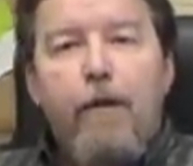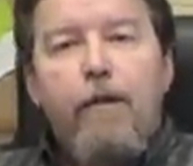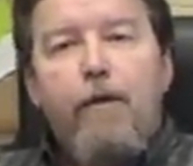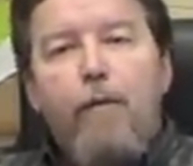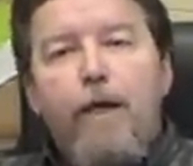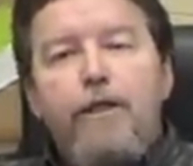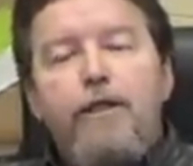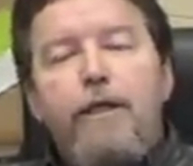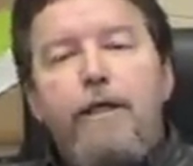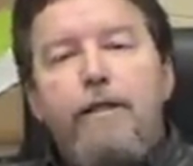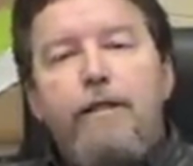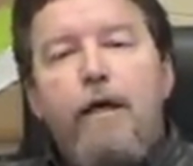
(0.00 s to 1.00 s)
The question
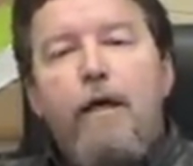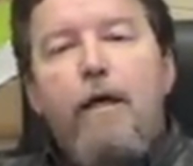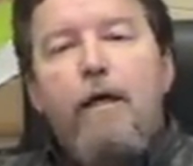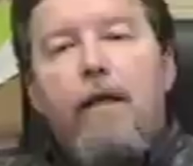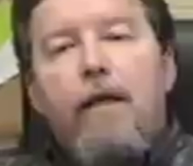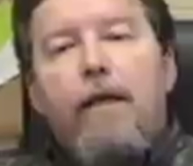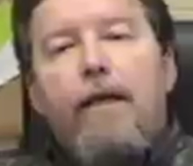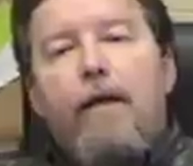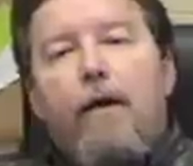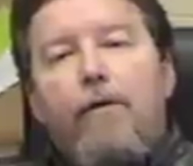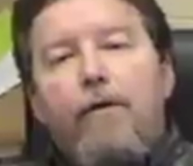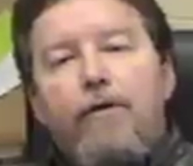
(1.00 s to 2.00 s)
is,
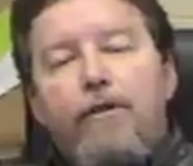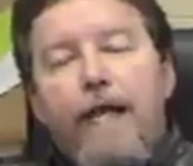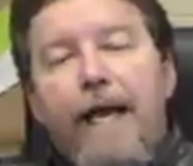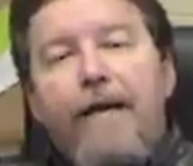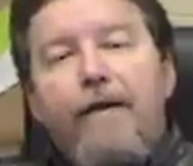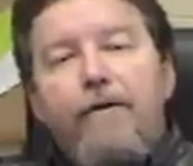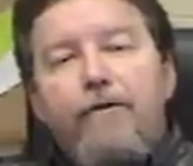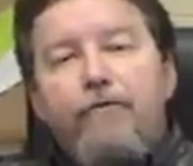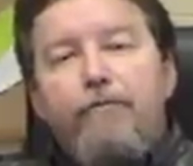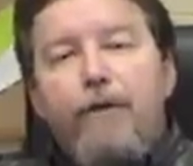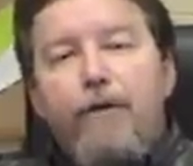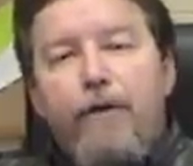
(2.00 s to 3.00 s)
are there standards
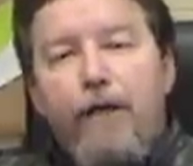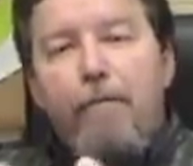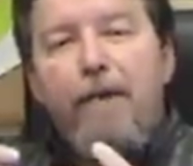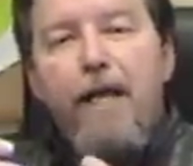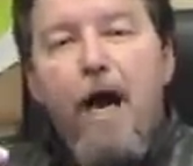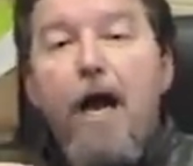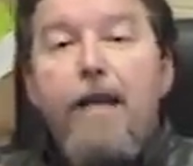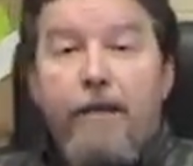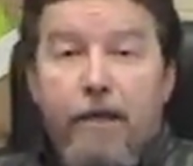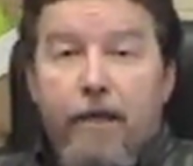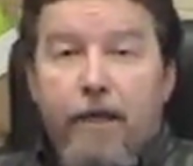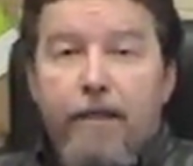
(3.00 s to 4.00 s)
of beauty beyond
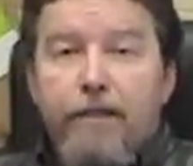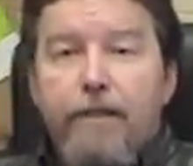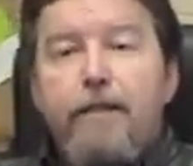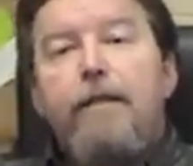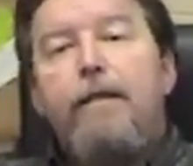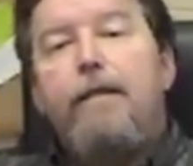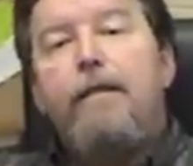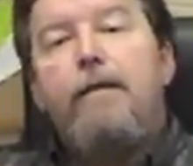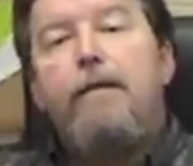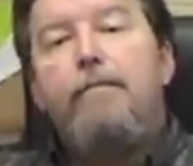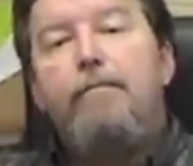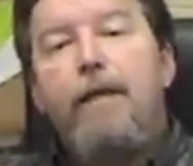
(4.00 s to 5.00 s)
us,
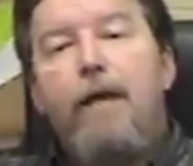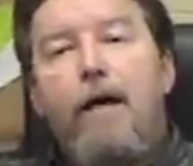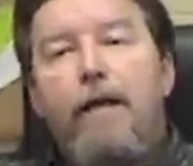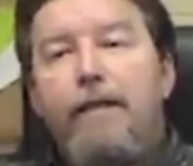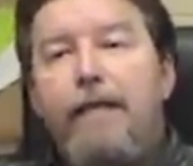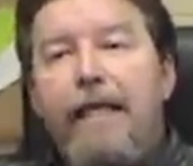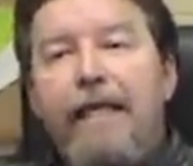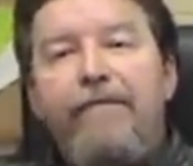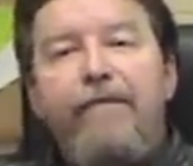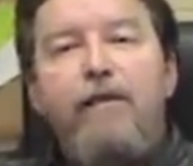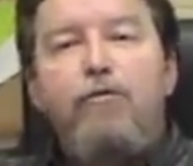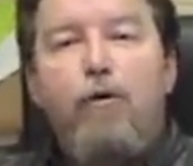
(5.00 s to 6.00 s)
beyond
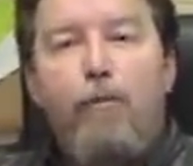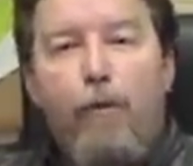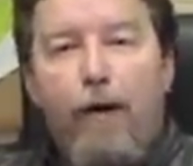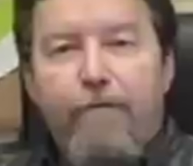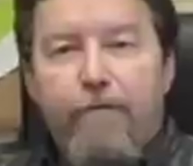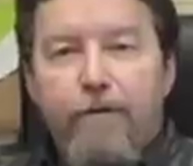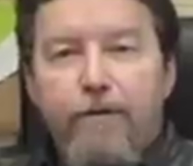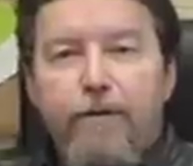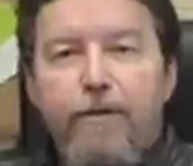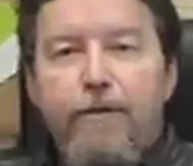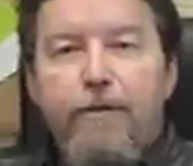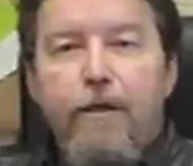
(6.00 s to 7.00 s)
individual
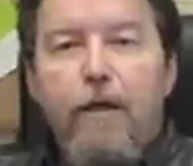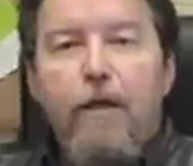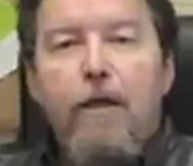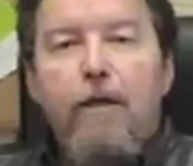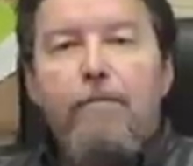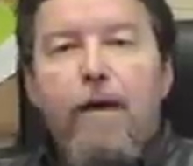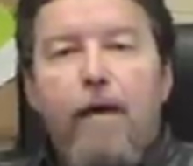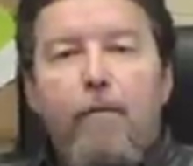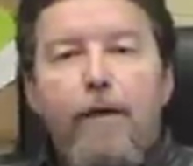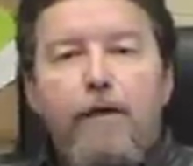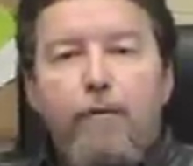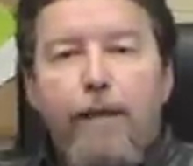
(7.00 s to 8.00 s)
preferences, by
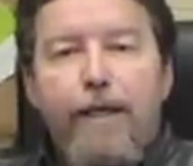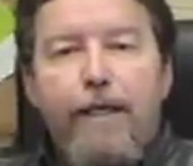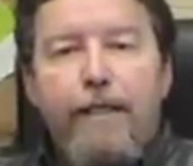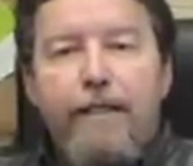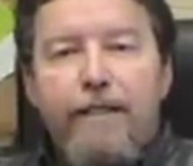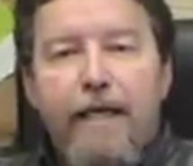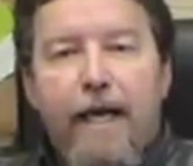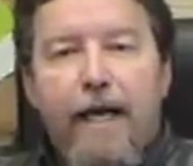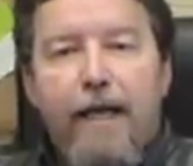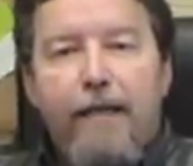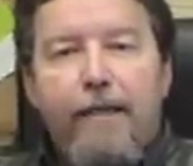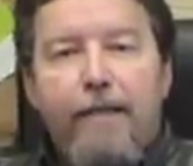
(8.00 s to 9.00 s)
which we can
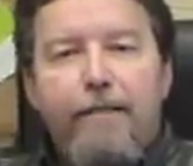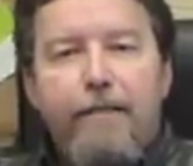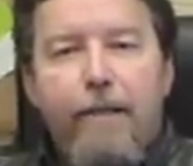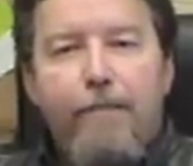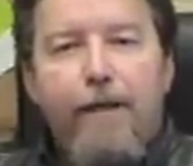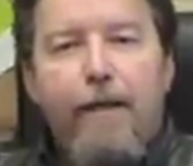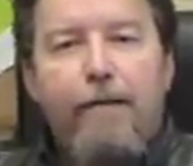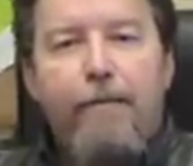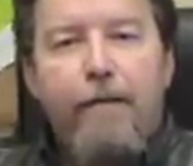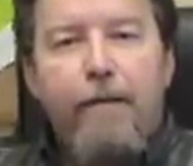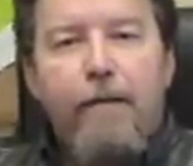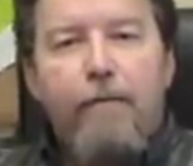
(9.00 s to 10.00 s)
decide that something
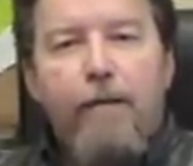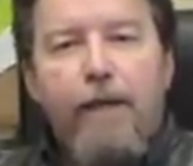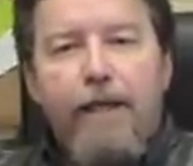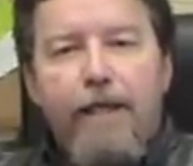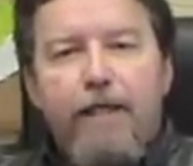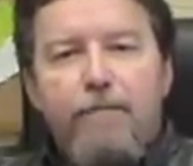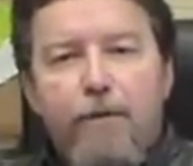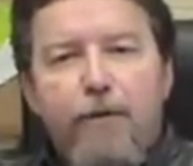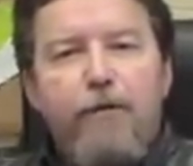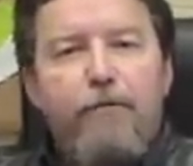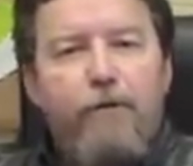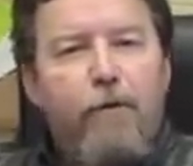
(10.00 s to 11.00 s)
really is
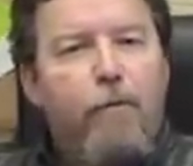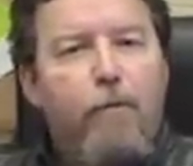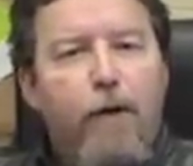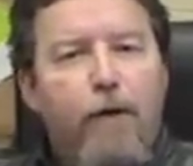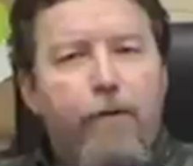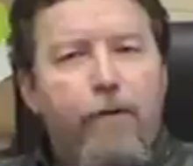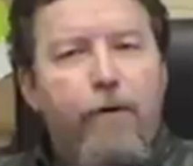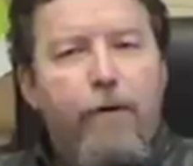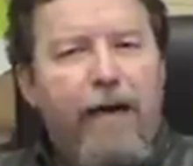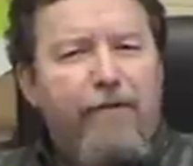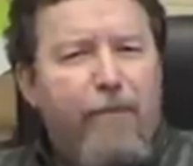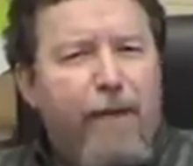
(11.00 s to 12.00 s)
beautiful whether
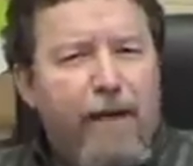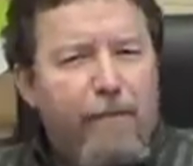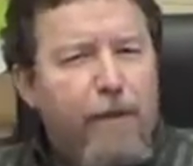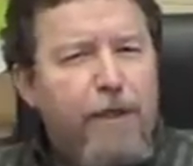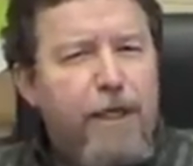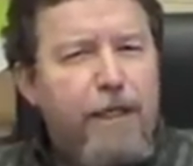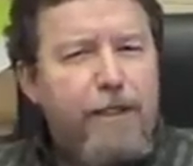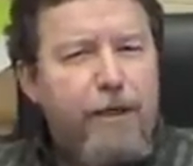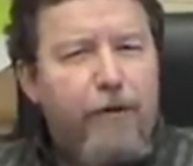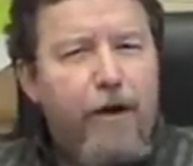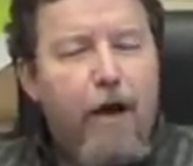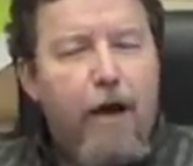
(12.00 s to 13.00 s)
everybody appreciates it
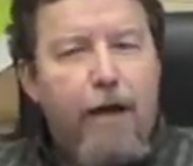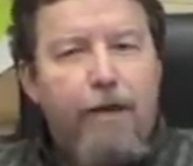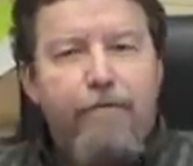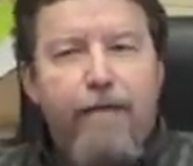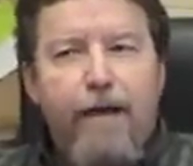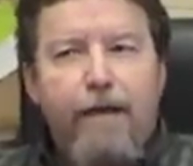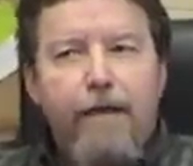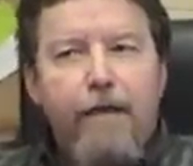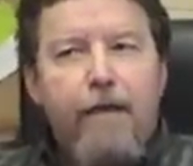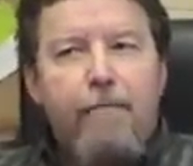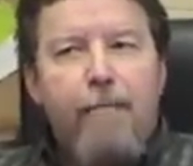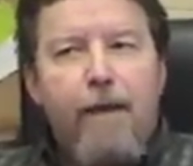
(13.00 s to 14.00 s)
or not? In fact,
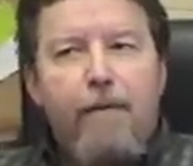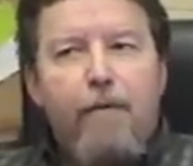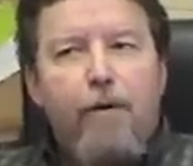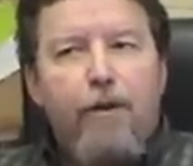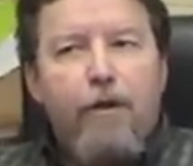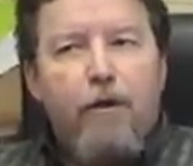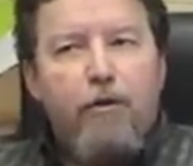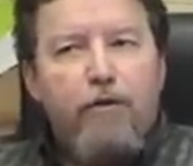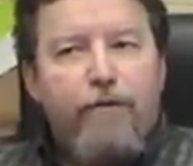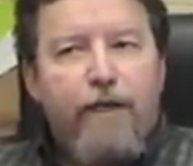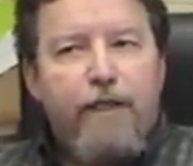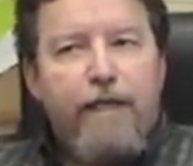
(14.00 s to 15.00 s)
maybe one of the goals
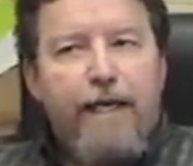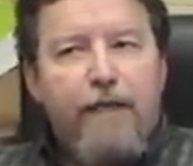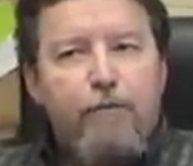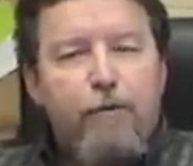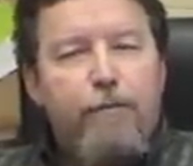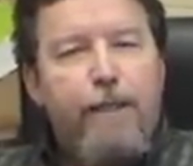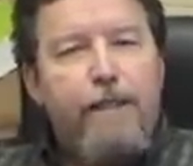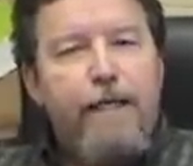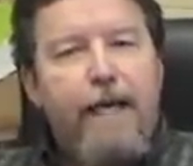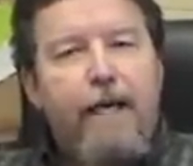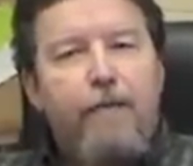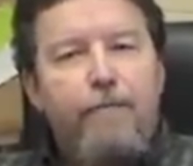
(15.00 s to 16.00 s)
of education would be to
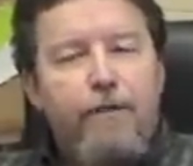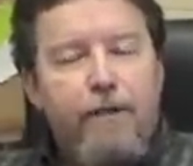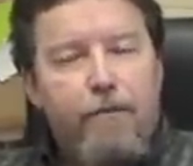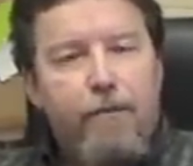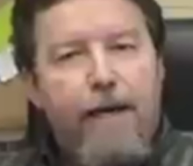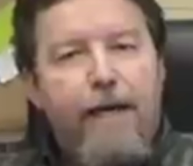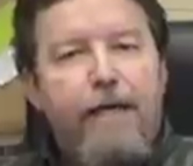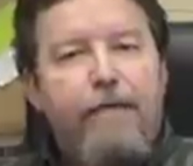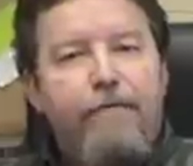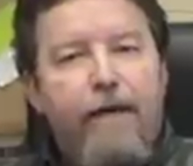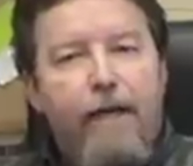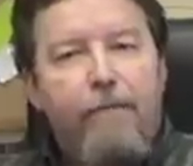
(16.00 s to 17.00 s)
help somebody
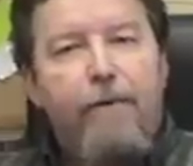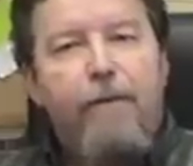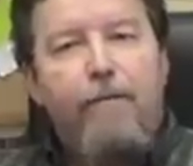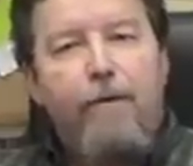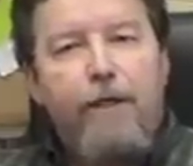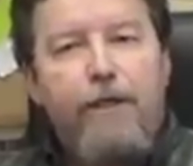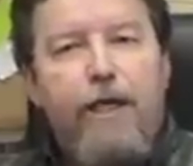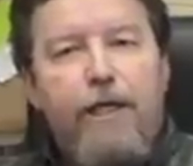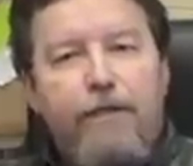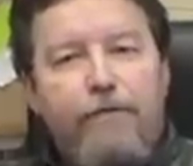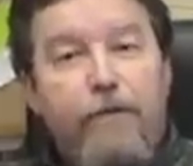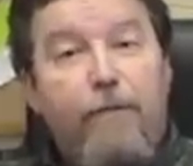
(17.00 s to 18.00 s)
develop an
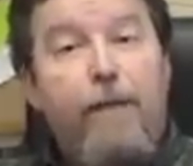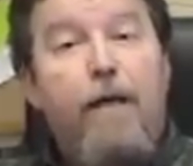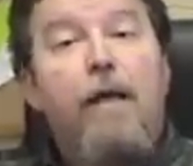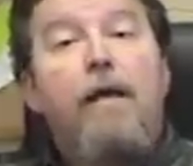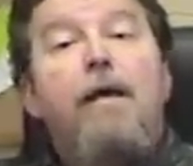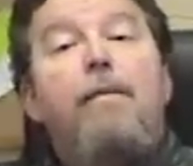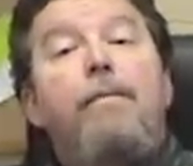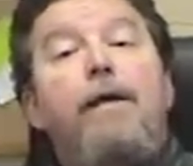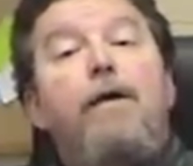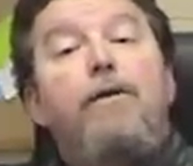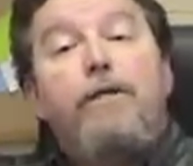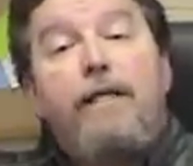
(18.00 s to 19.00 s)
appreciation of something
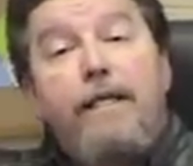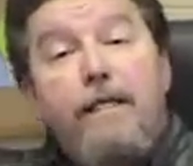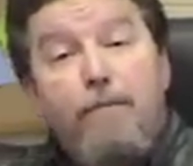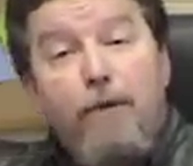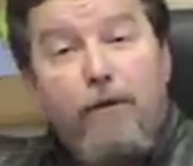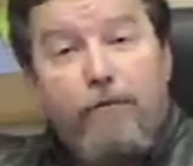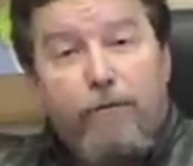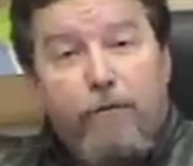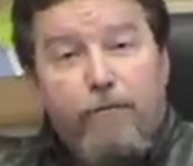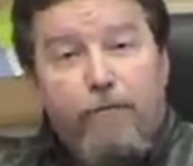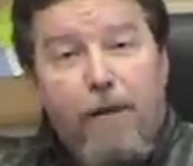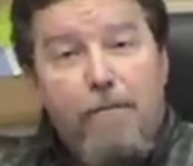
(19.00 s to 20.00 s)
because it is beautiful.
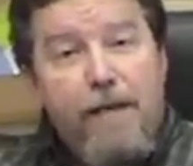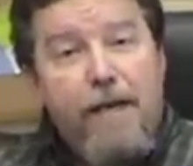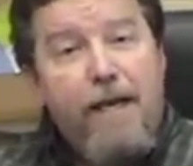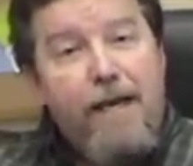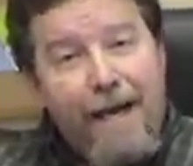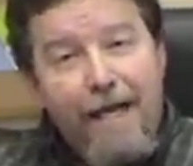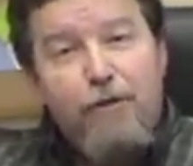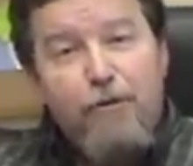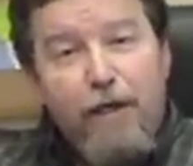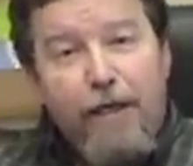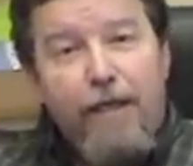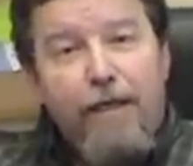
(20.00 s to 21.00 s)
They may not
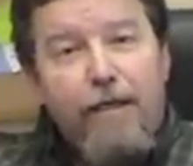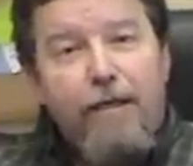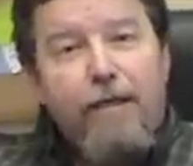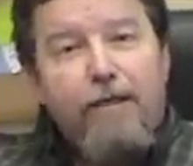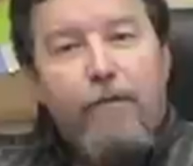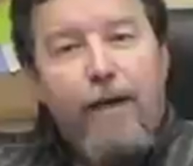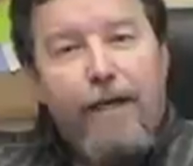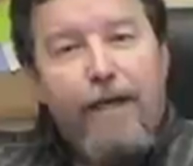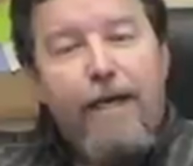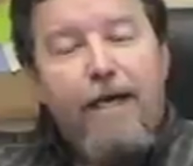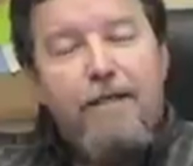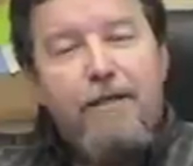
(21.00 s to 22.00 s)
naturally
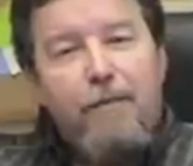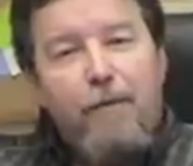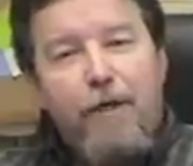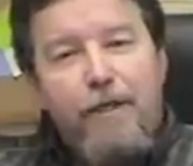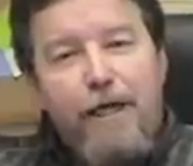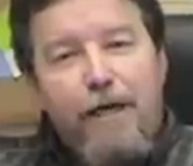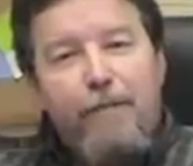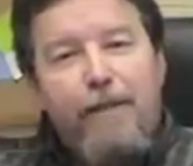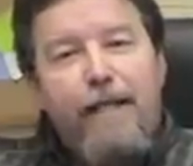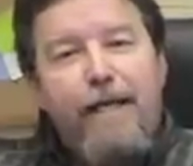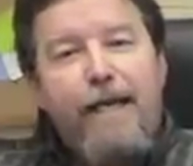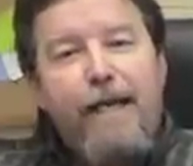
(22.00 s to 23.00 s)
recognize and appreciate it,
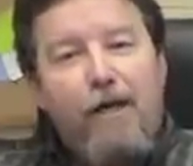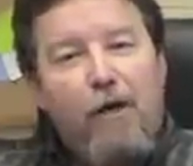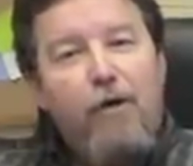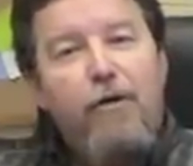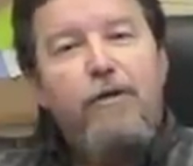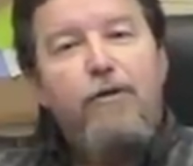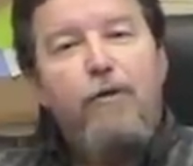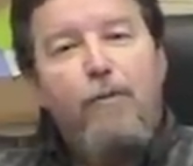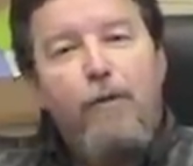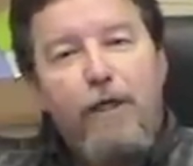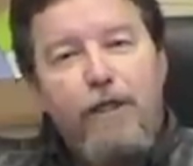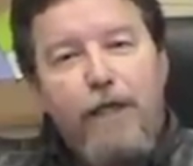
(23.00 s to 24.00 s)
but they can learn to
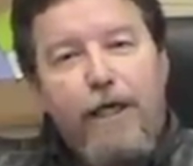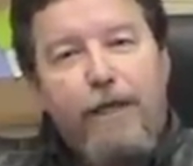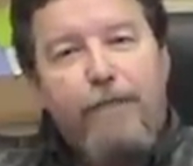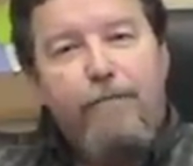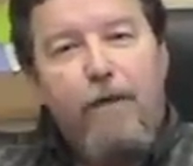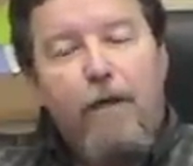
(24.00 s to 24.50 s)
appreciate it.